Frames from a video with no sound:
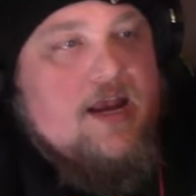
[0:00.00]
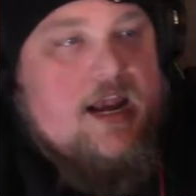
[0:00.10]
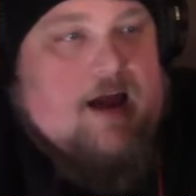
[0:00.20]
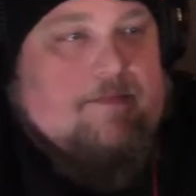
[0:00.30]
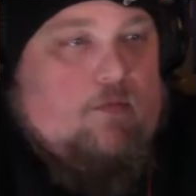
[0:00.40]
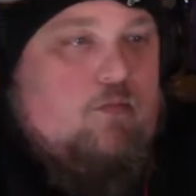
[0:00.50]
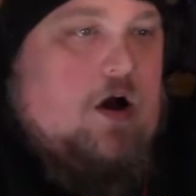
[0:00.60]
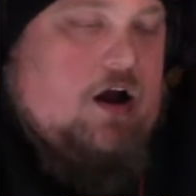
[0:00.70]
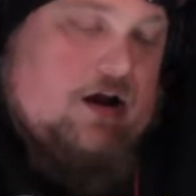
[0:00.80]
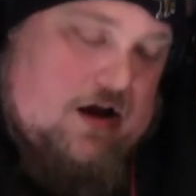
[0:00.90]
Number
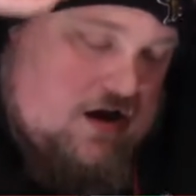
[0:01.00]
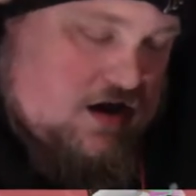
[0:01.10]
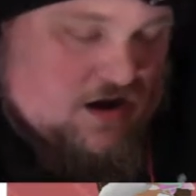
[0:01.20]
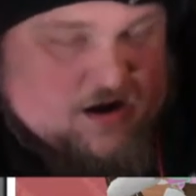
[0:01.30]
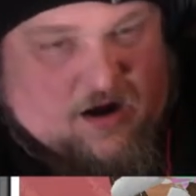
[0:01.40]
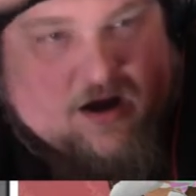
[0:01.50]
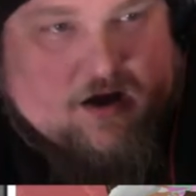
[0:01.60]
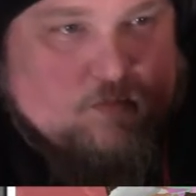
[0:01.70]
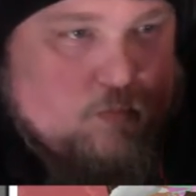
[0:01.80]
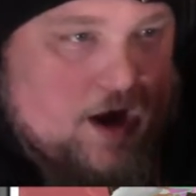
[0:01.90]
one. Uh uh.